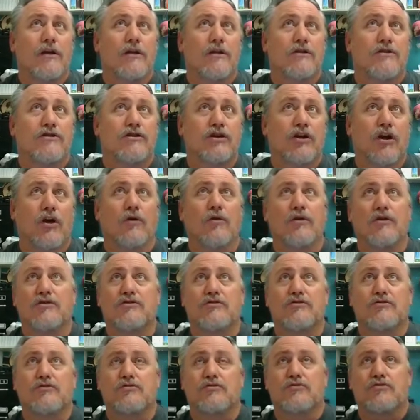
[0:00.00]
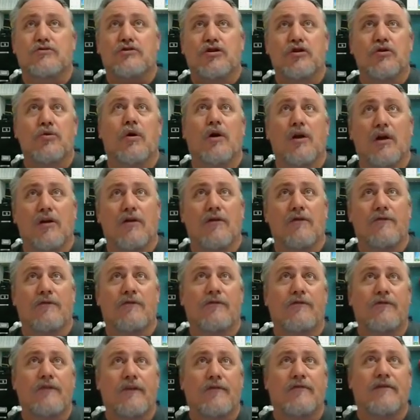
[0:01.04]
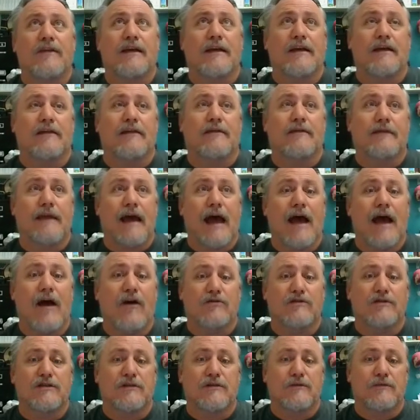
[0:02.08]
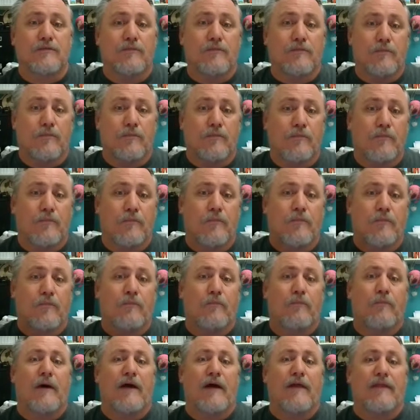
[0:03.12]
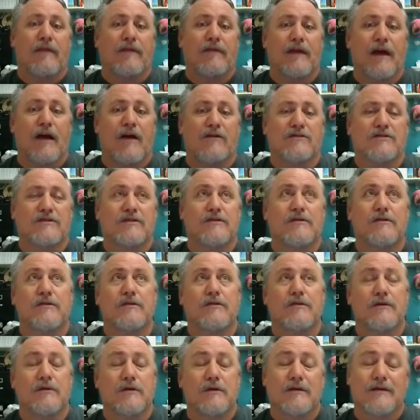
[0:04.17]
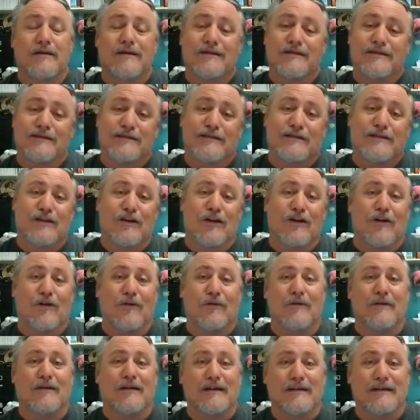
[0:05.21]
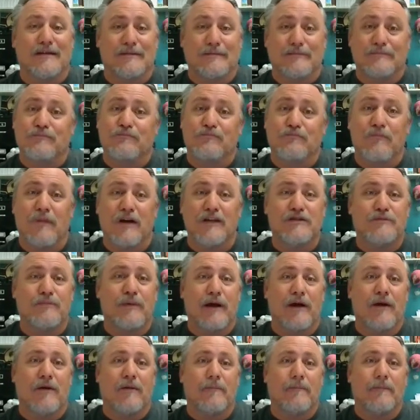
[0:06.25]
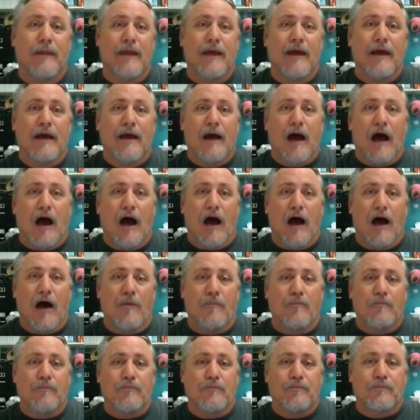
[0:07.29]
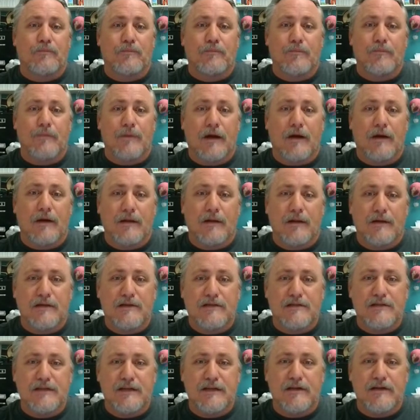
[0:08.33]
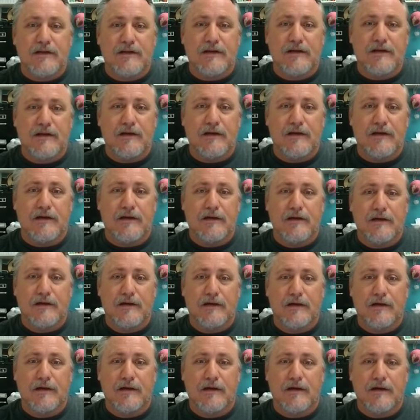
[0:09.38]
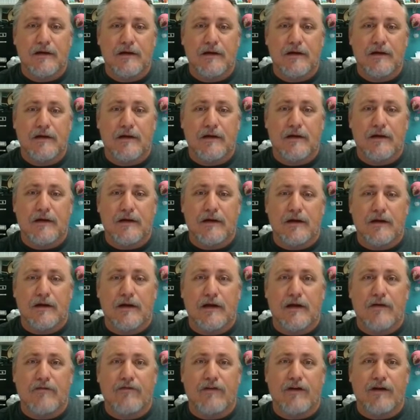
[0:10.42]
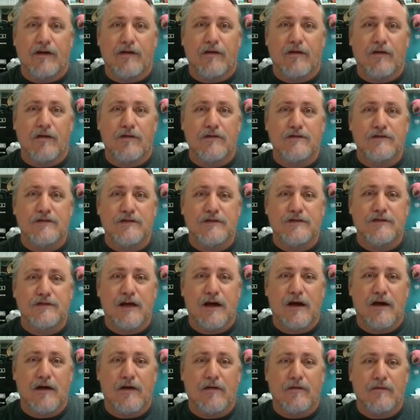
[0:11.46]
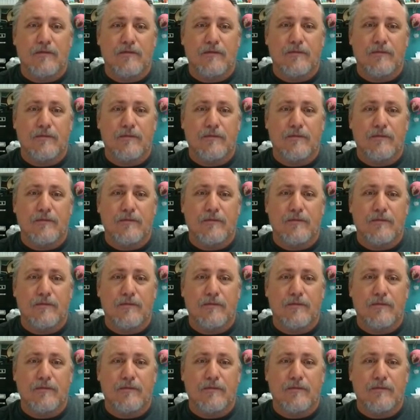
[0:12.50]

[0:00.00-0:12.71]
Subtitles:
to go to 250,000 by the 1,000. So much better. Let's see if I can close this out.